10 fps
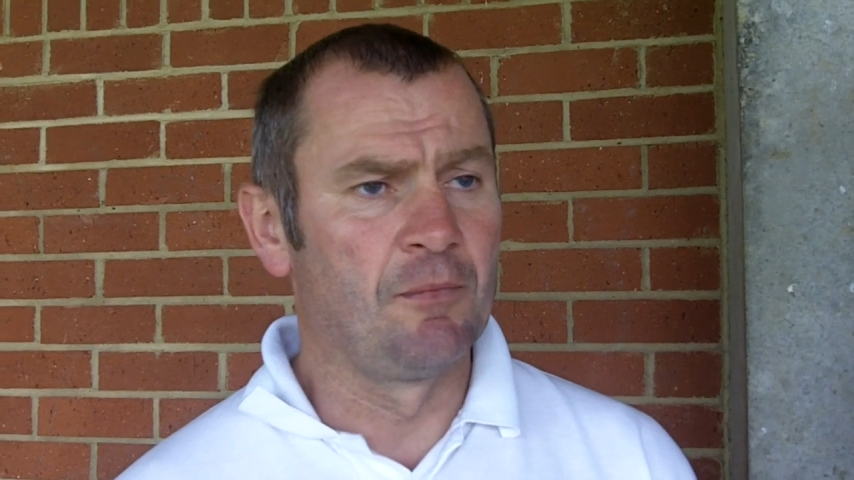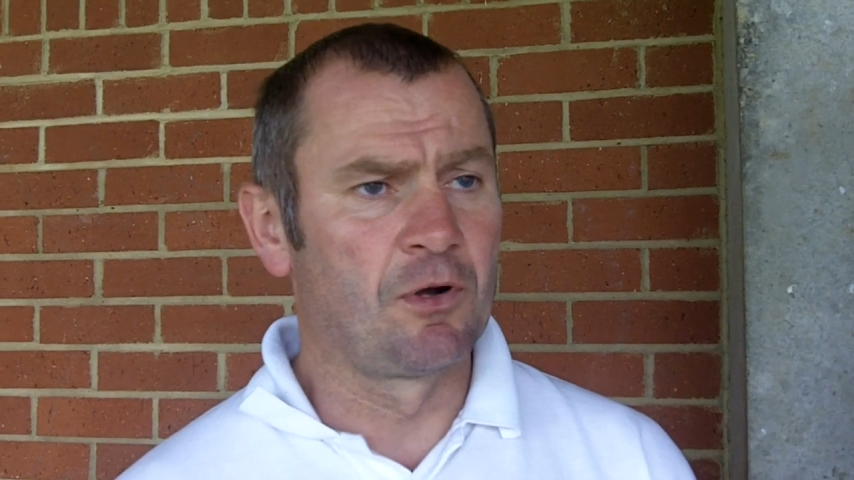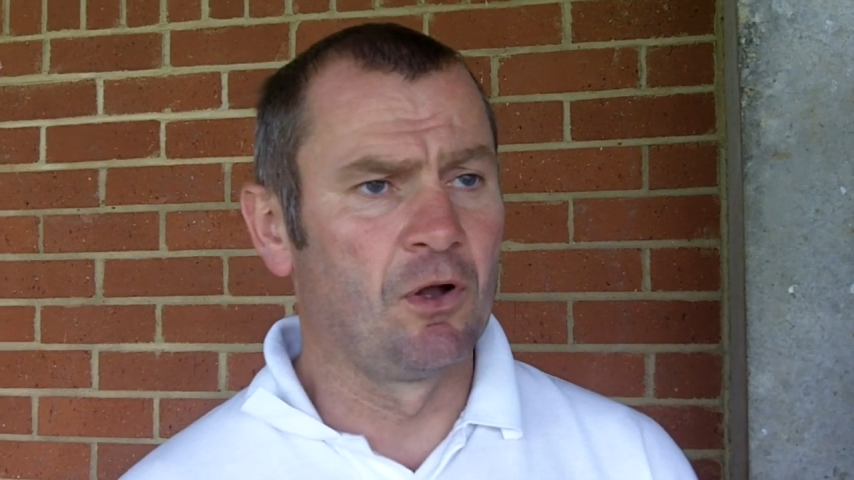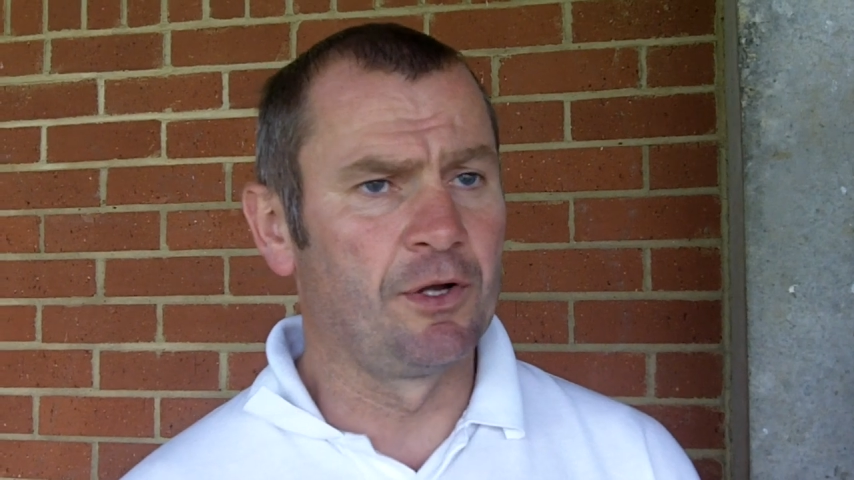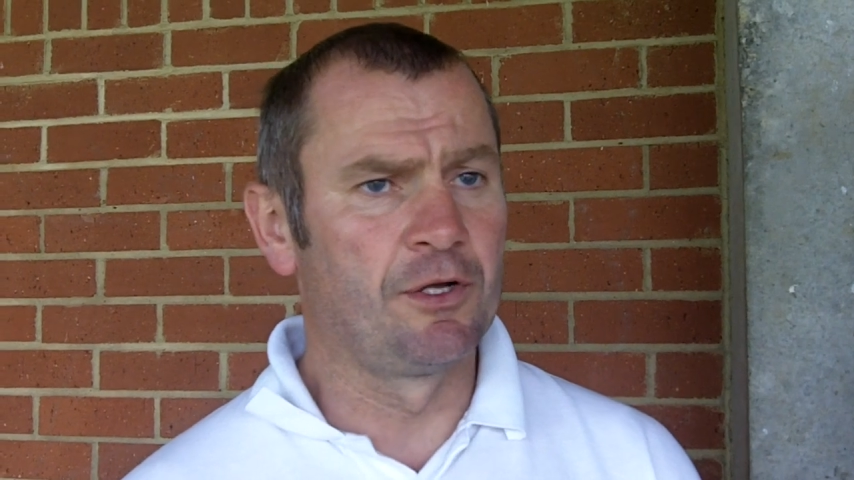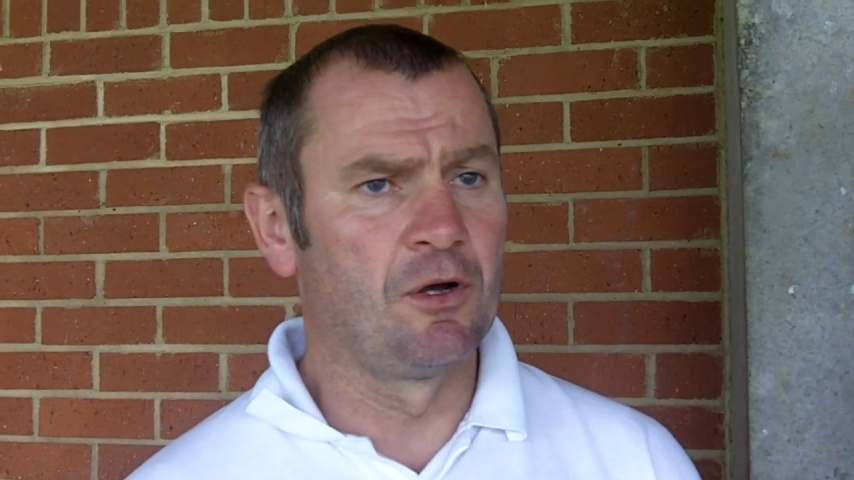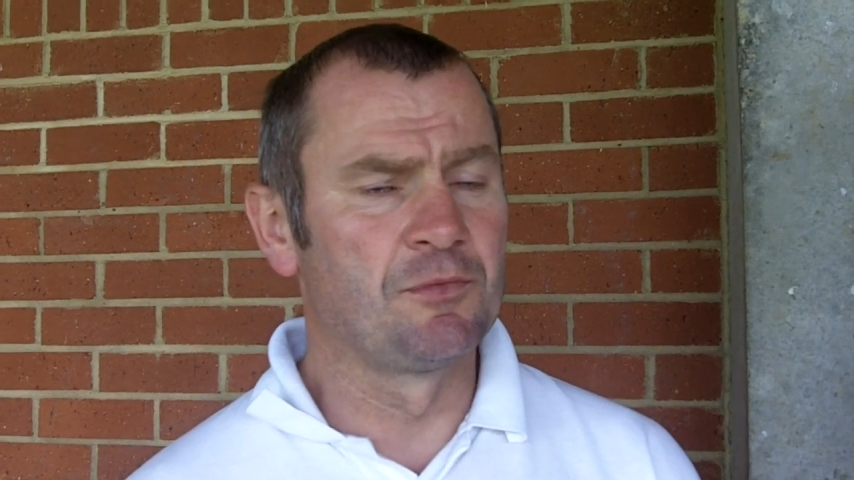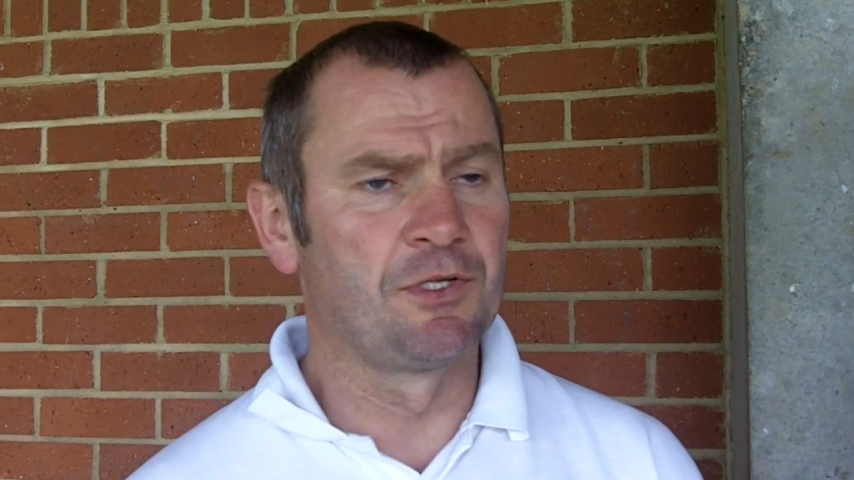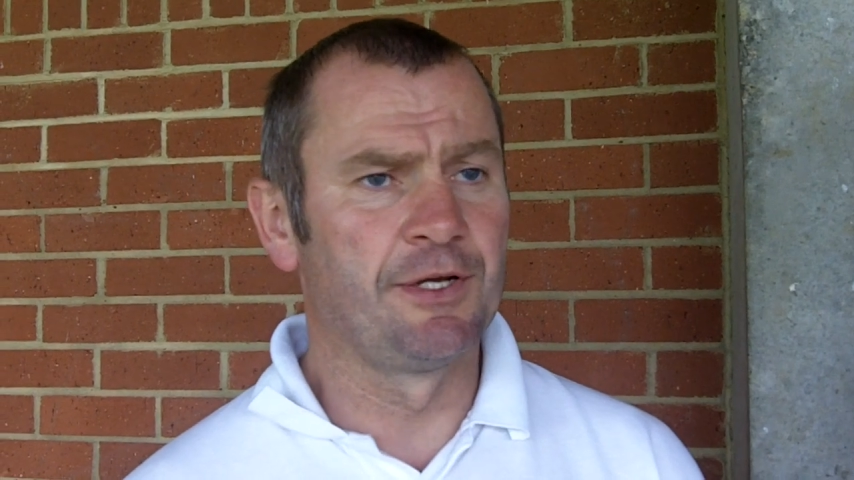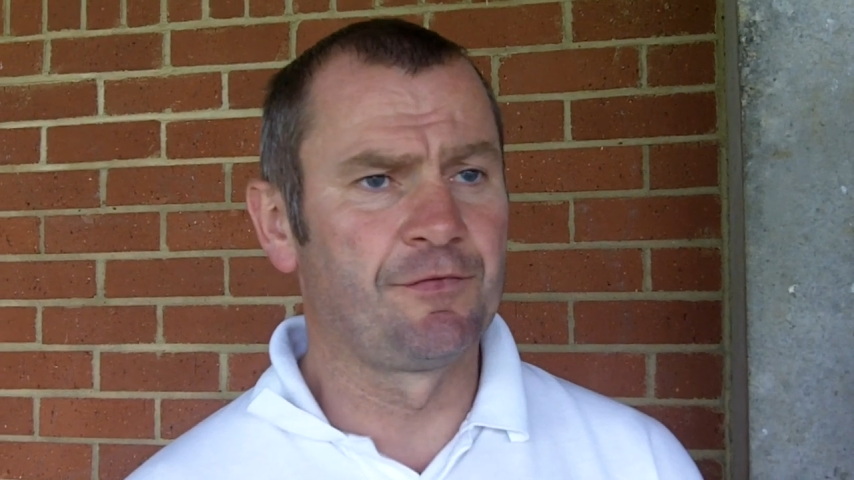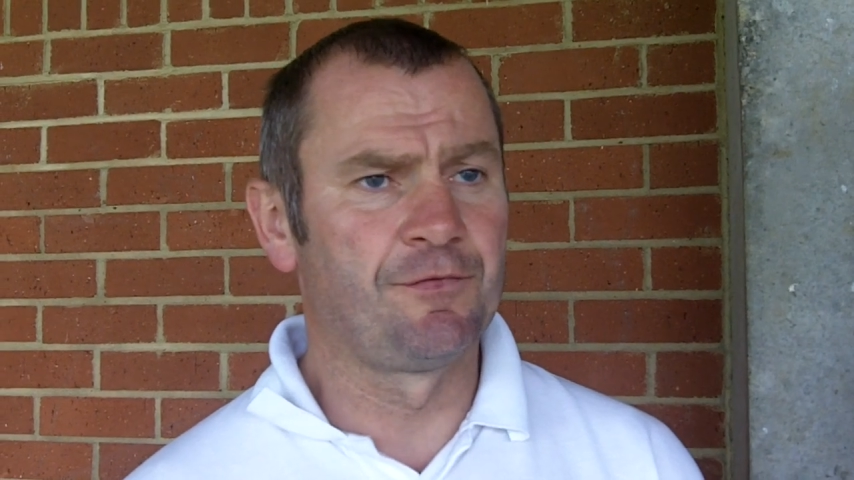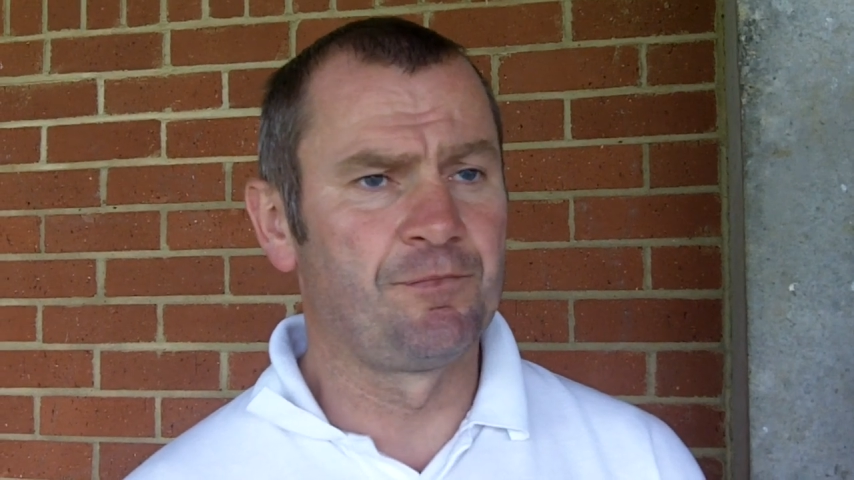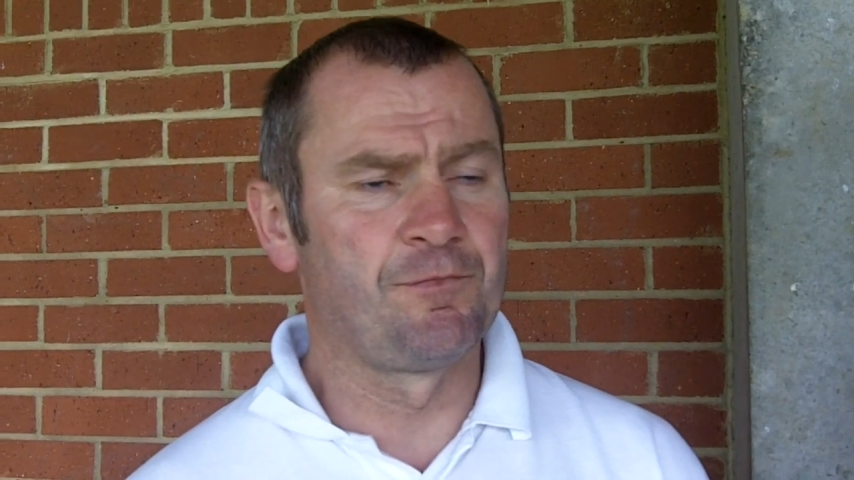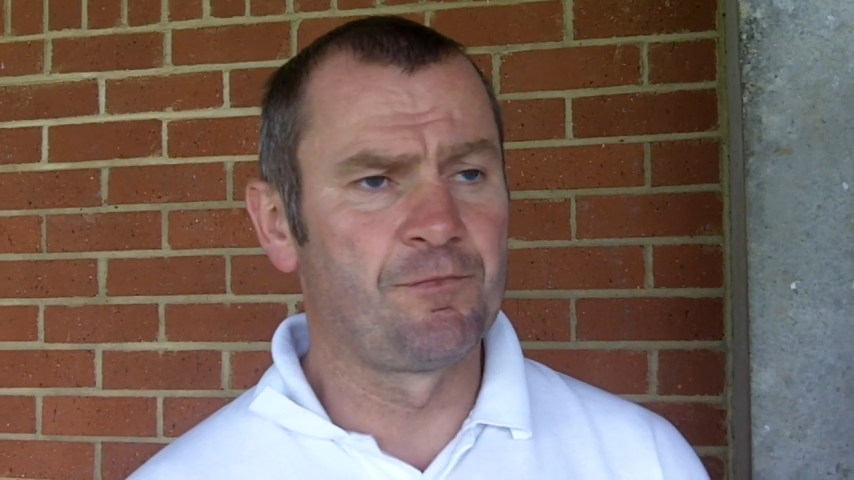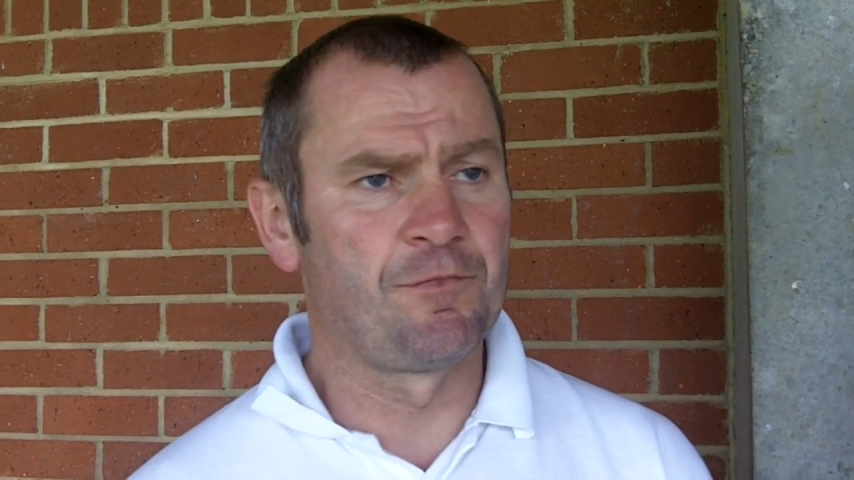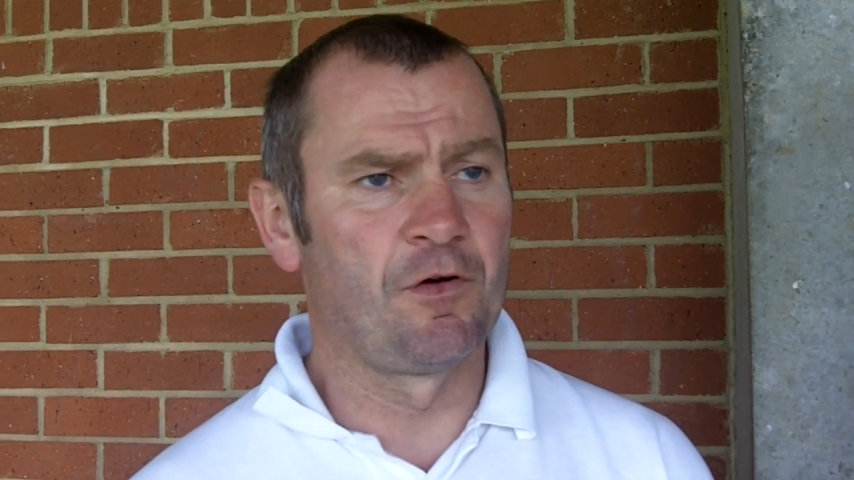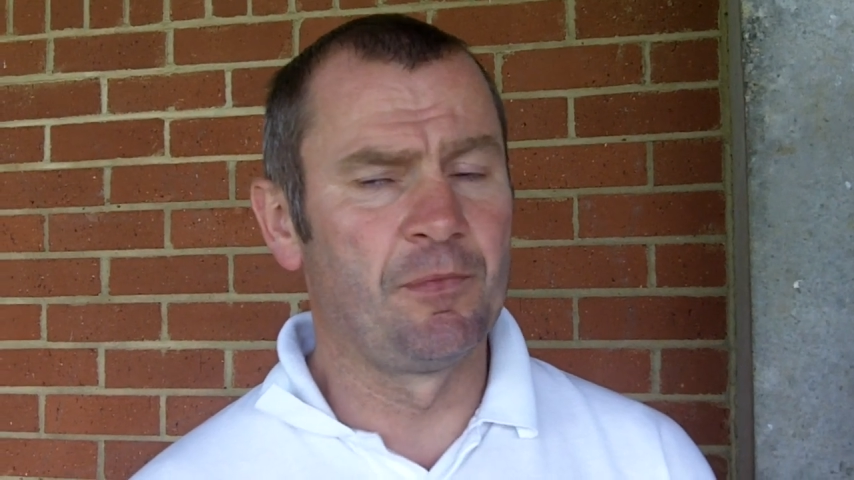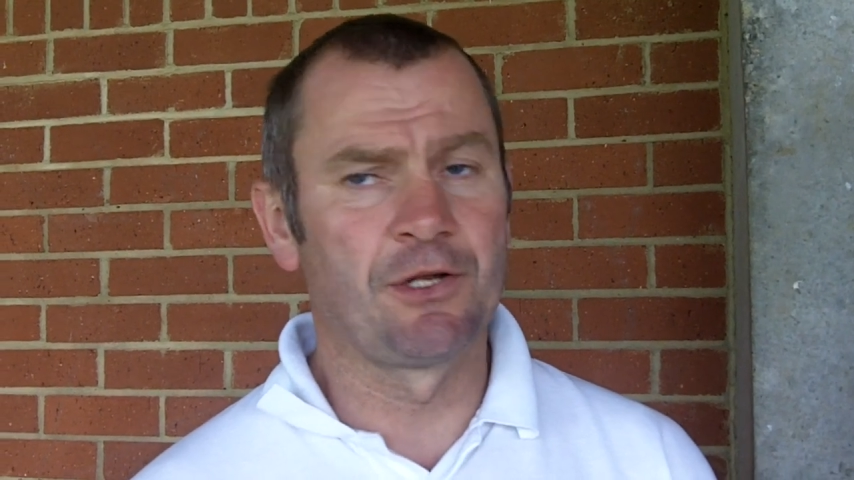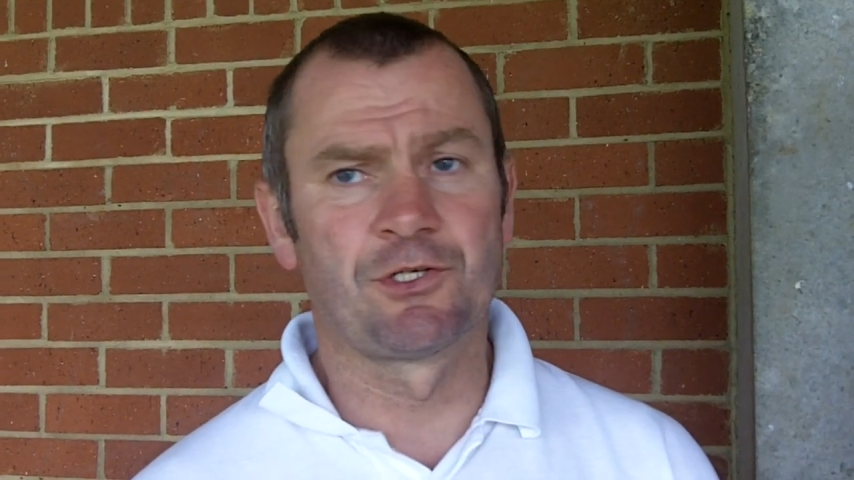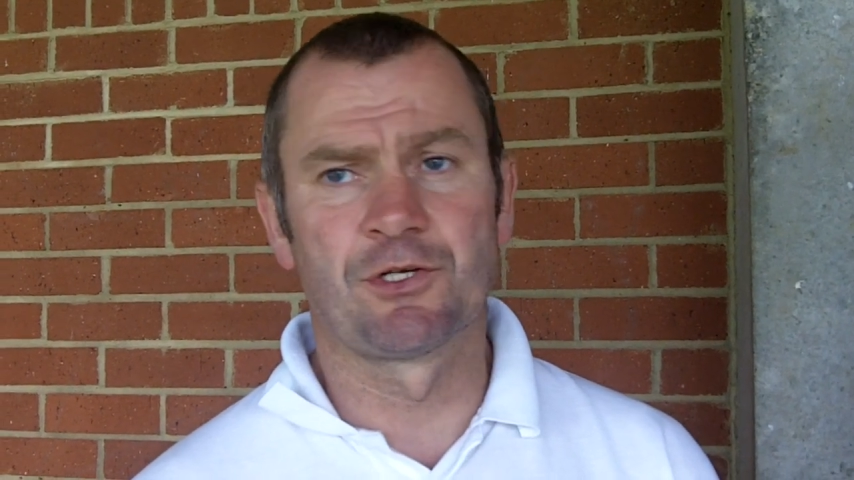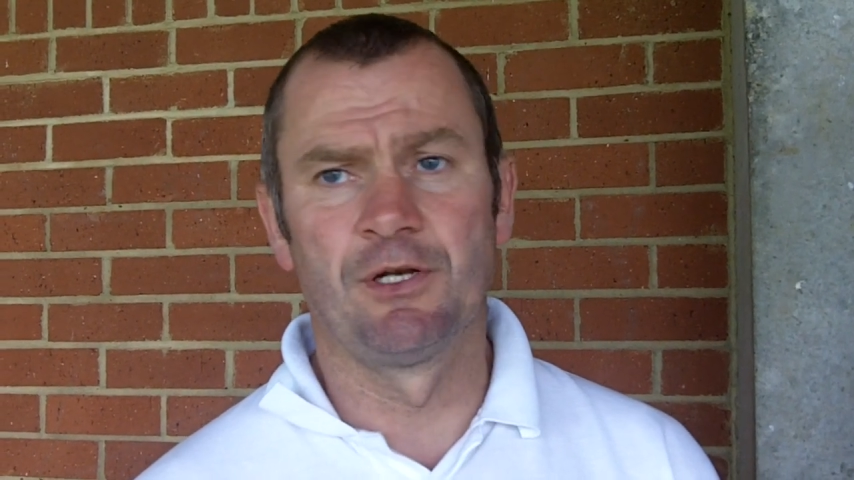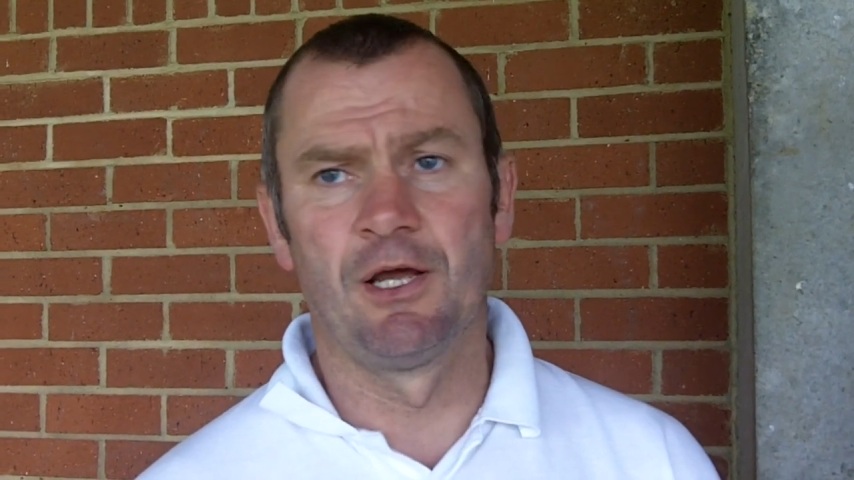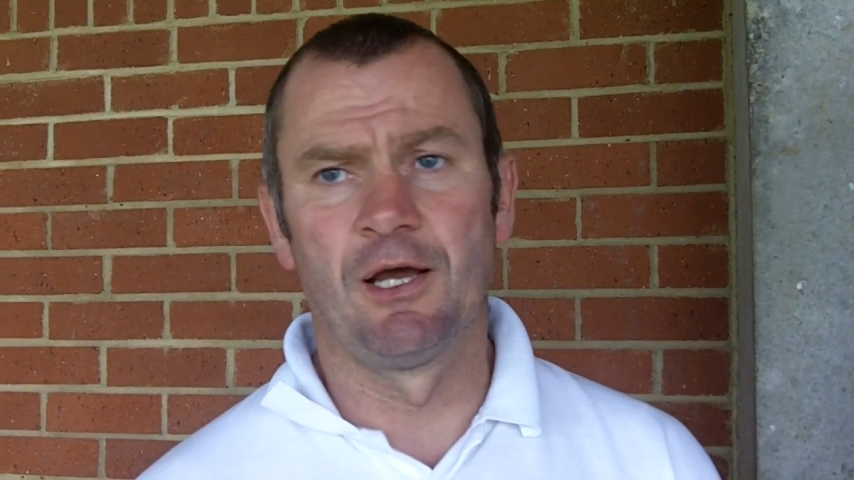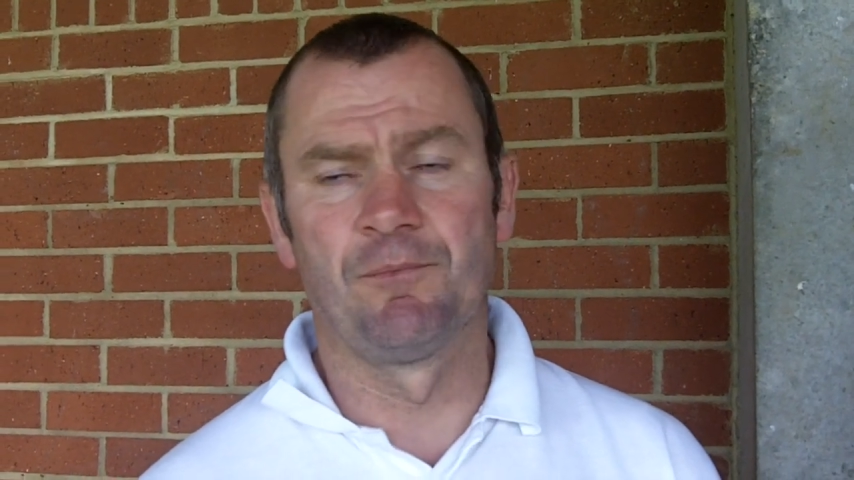Clotty comes late for a match, and